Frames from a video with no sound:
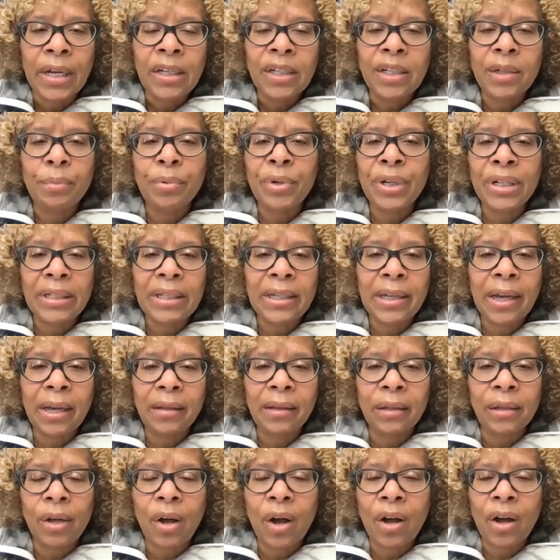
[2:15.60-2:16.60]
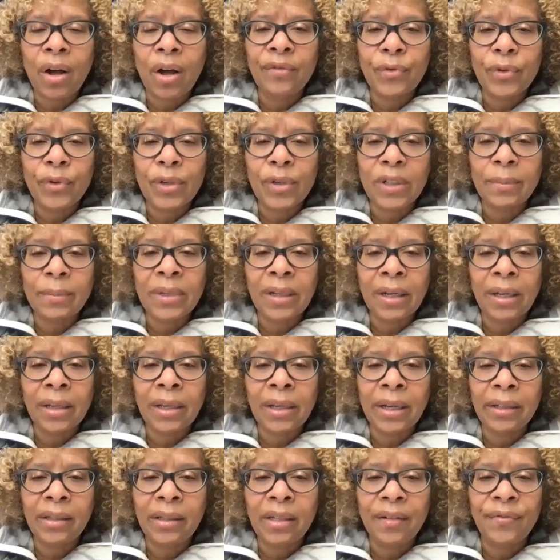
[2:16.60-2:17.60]
to bring together law enforcement,
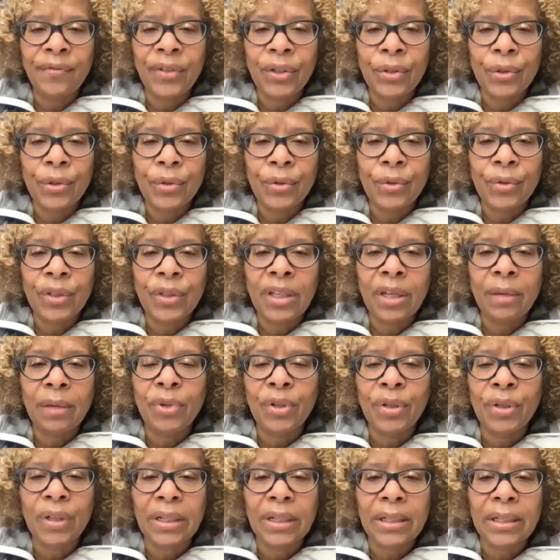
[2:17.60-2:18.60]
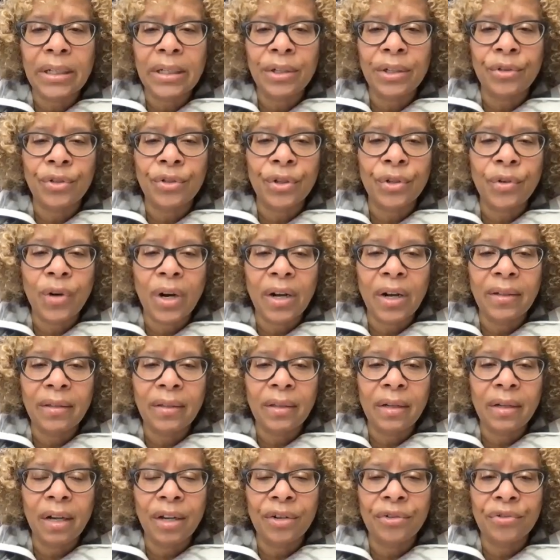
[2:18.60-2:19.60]
elected officials, community leaders across
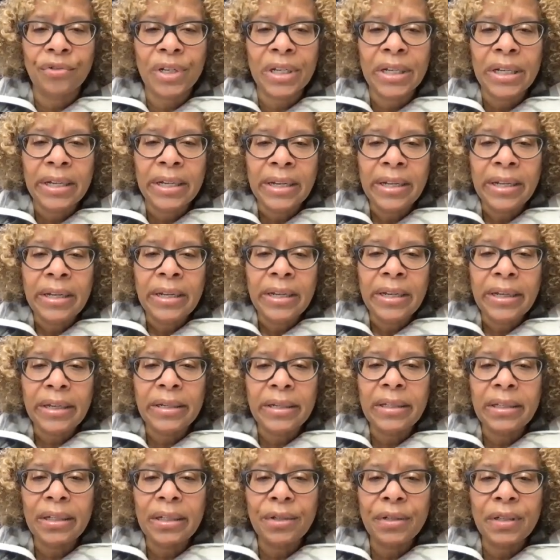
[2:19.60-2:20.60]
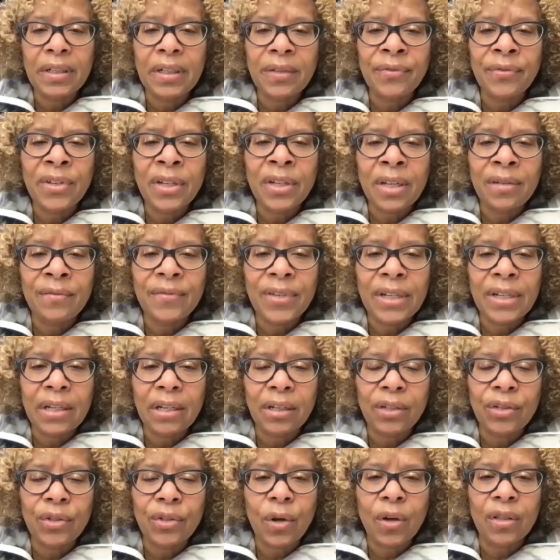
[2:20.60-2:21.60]
the country in a series of
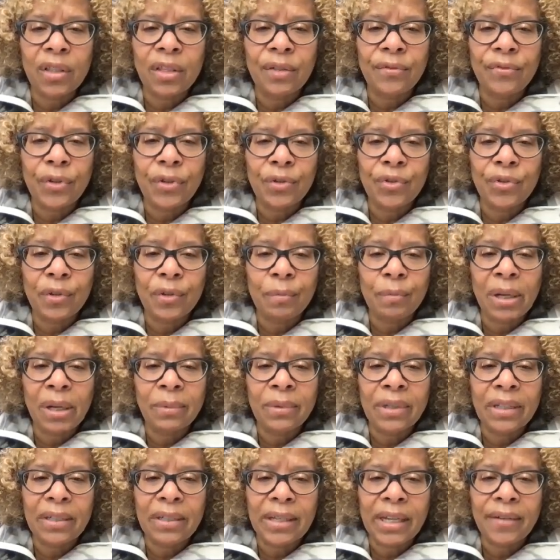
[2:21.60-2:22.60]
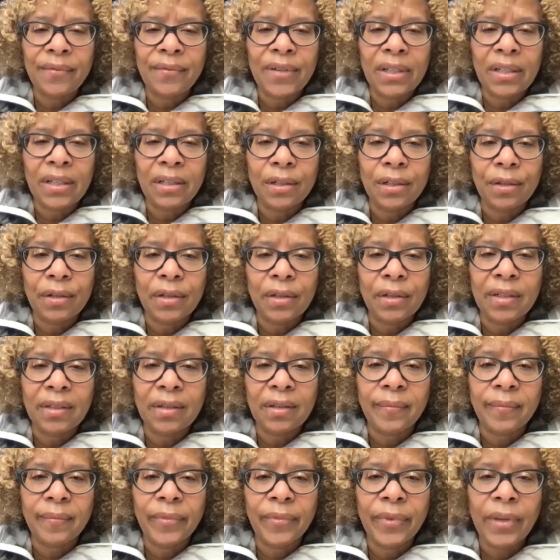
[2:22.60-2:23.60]
convenings called the Future of Public Safety
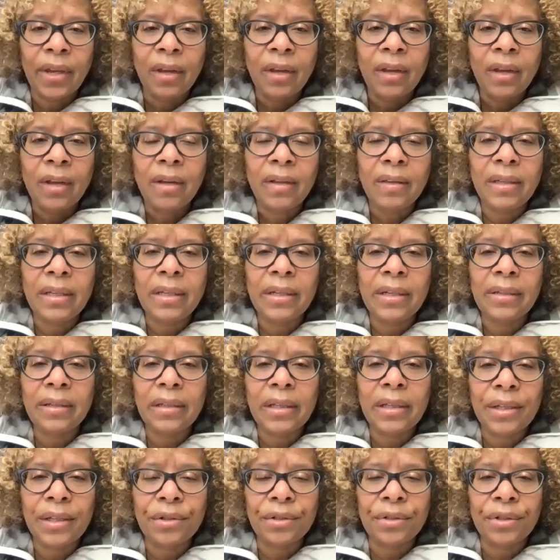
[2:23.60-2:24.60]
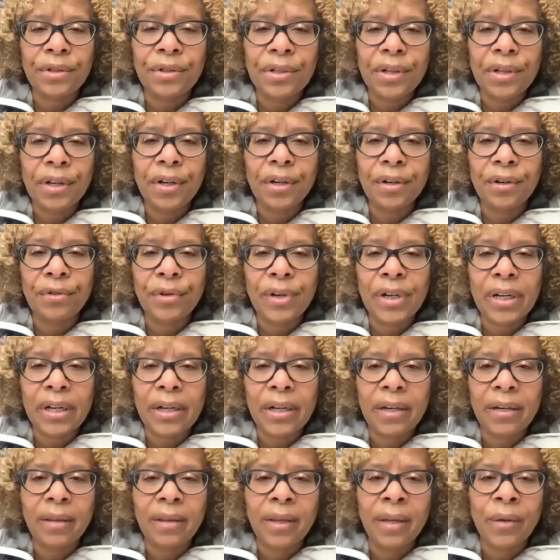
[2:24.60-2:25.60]
Series. These leaders
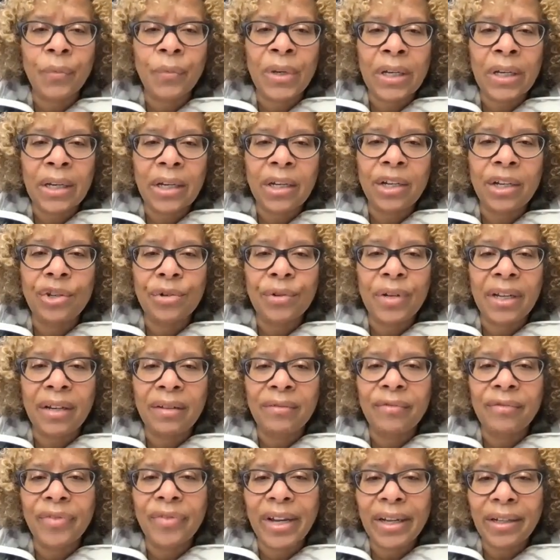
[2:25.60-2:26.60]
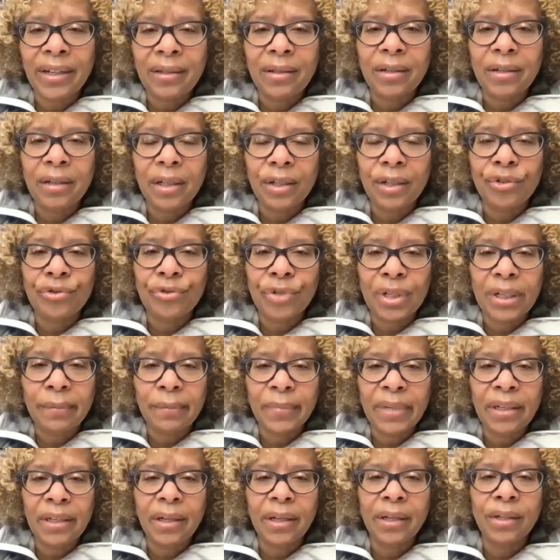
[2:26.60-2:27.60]
agreed that we need to invest in
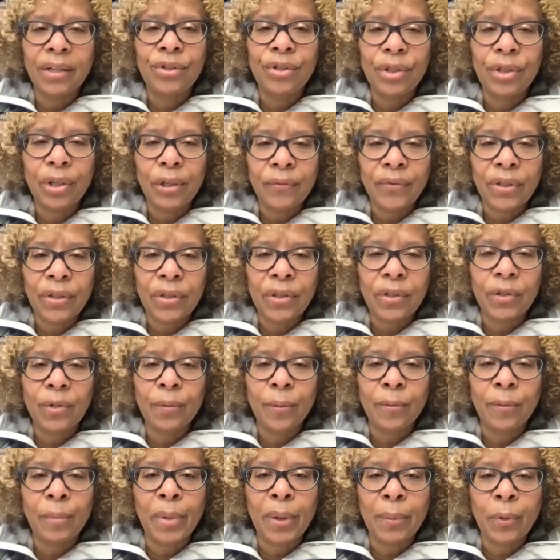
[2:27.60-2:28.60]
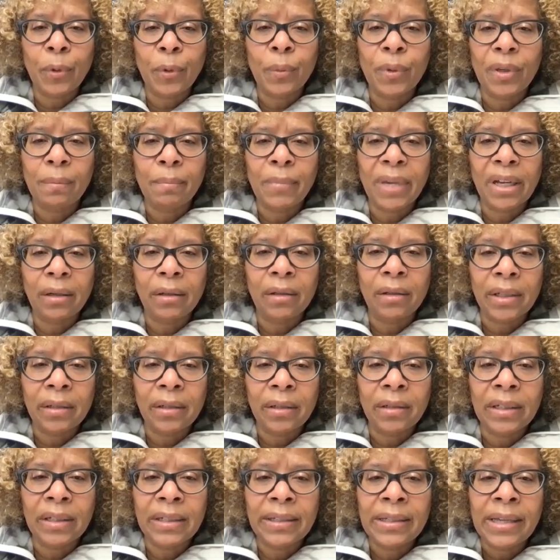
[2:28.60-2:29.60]
treatment and services for people with mental
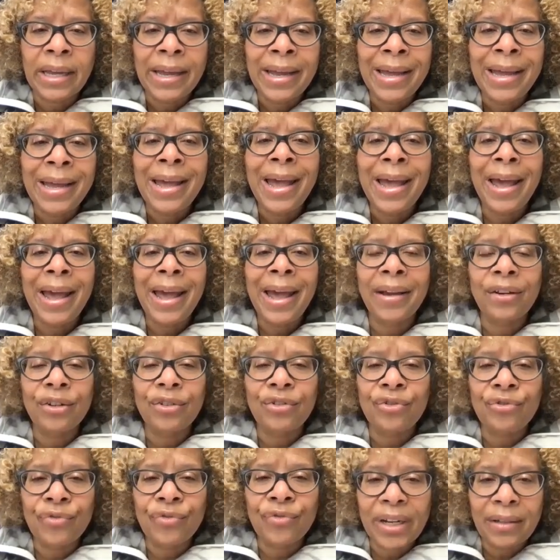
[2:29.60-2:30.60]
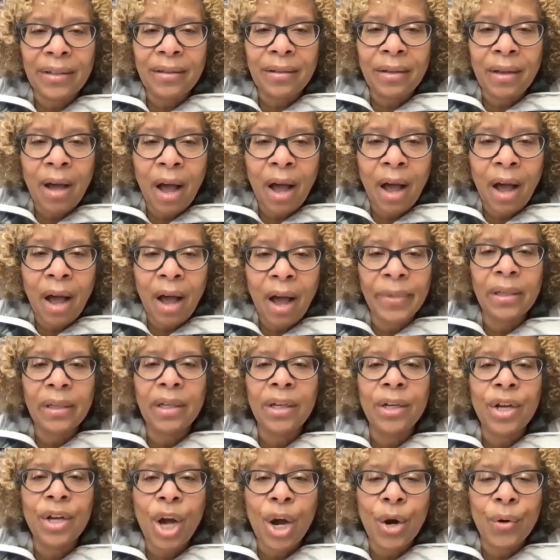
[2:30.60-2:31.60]
illness and address
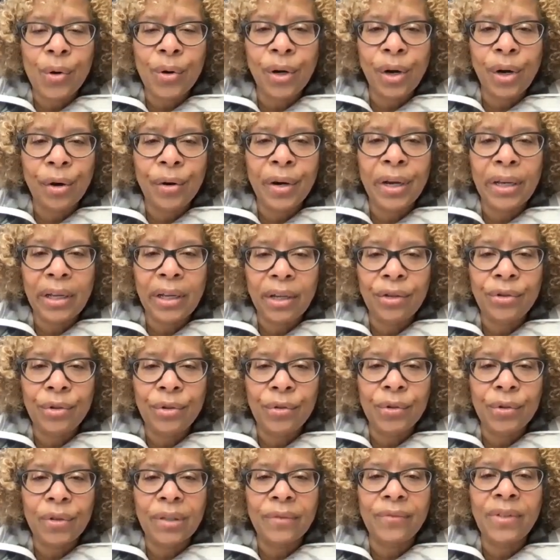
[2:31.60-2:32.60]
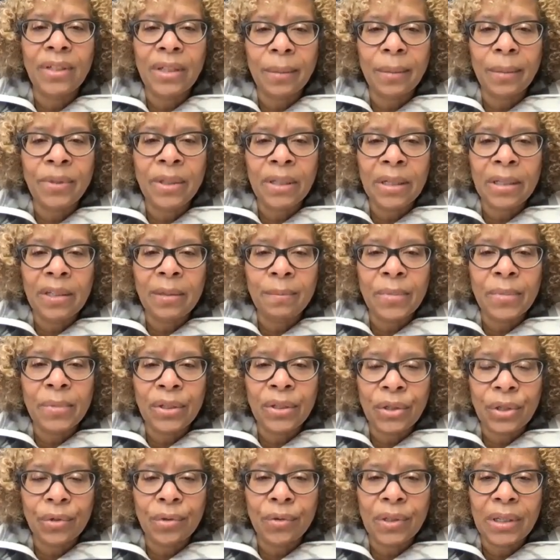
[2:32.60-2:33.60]
commonly co-occurring issues of substance
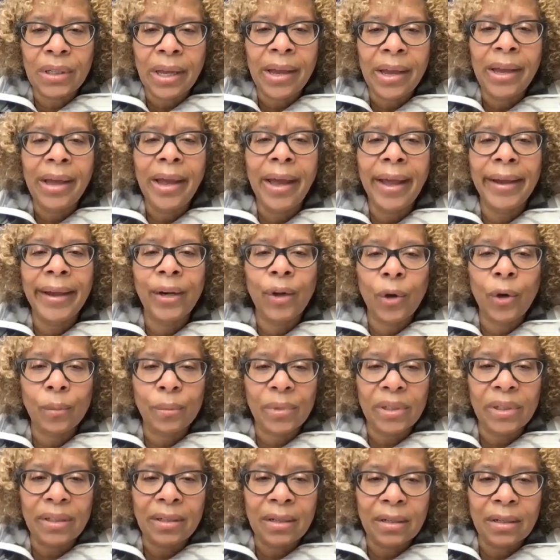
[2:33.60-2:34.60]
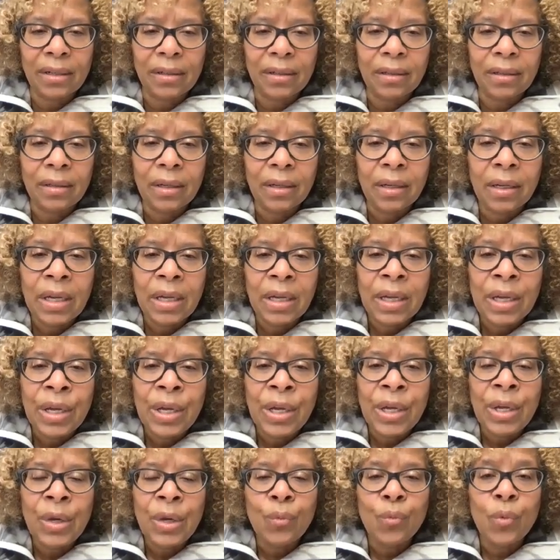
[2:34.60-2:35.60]
misuse and homelessness.
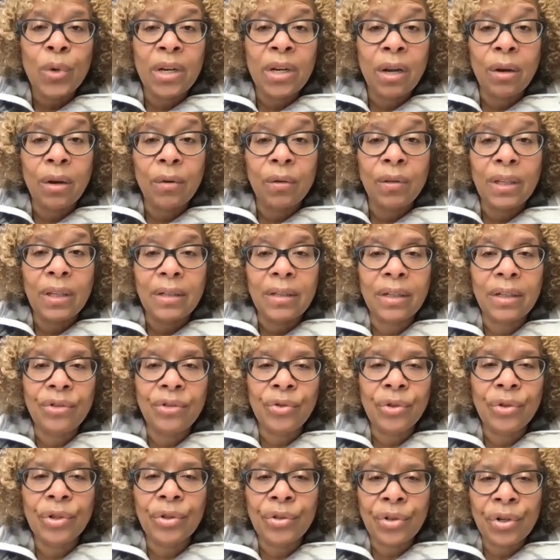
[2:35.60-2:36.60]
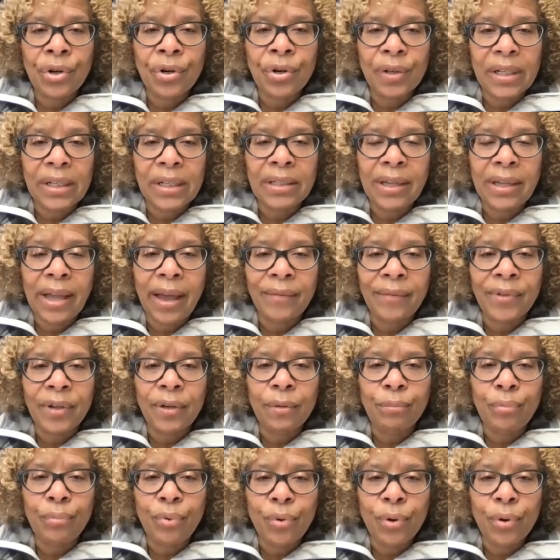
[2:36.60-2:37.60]
We know that district attorneys have an
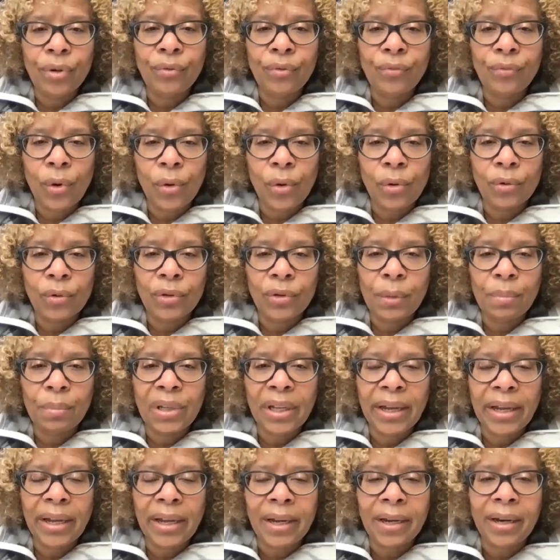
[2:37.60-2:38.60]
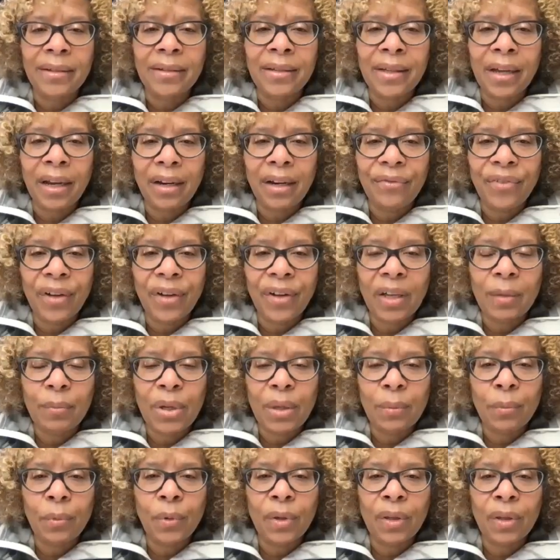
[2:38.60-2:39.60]
important role to play in identifying
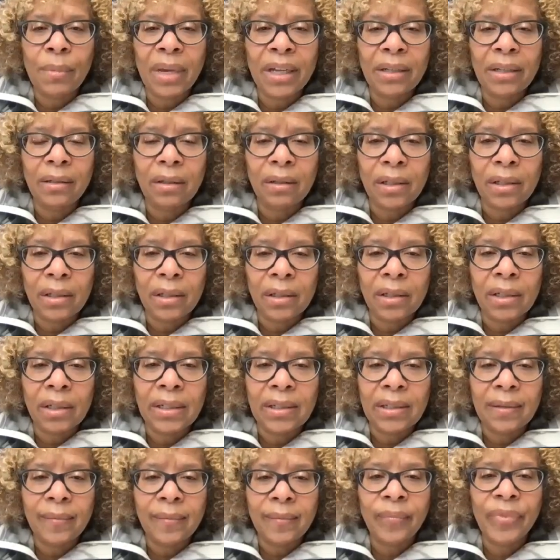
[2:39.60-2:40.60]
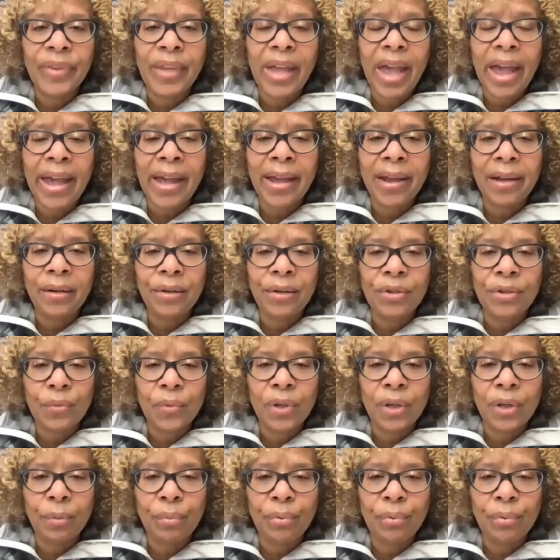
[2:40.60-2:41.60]
people with mental illness and,
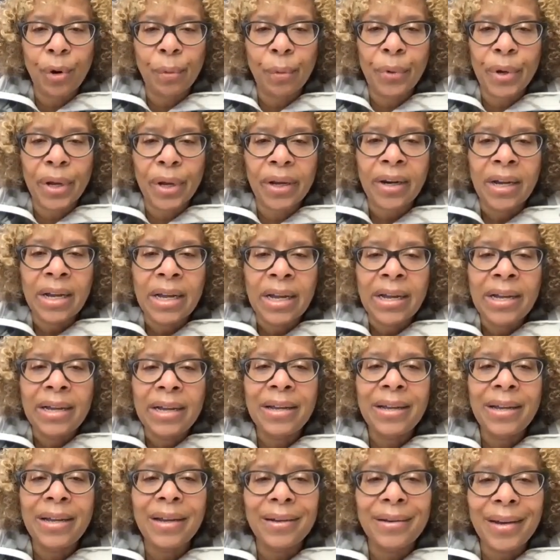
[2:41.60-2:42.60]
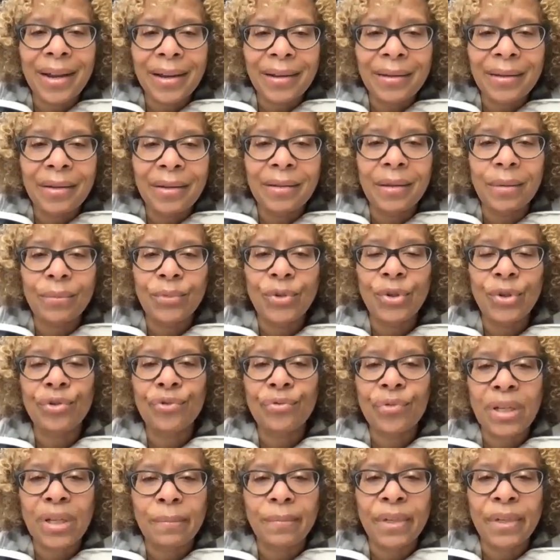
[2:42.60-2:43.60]
when appropriate, connecting them to
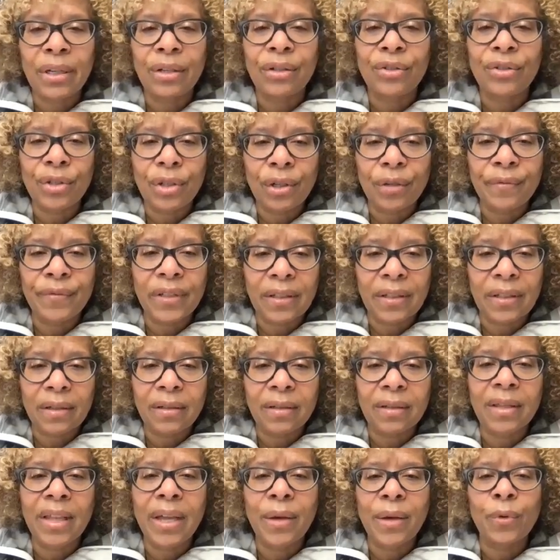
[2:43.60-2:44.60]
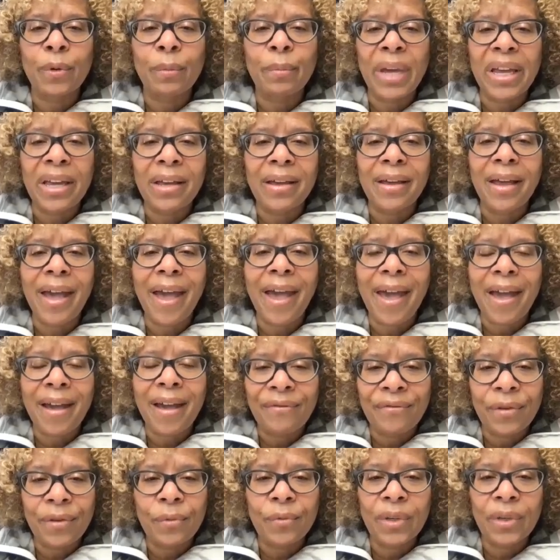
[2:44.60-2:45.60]
treatment and services that will make
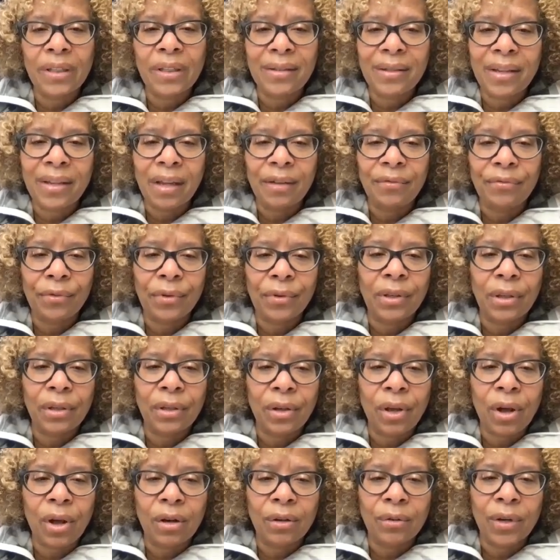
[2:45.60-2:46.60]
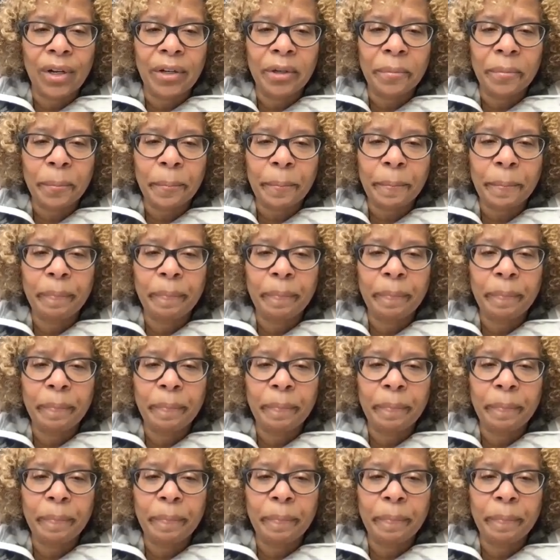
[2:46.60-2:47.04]
everyone safer in the long run.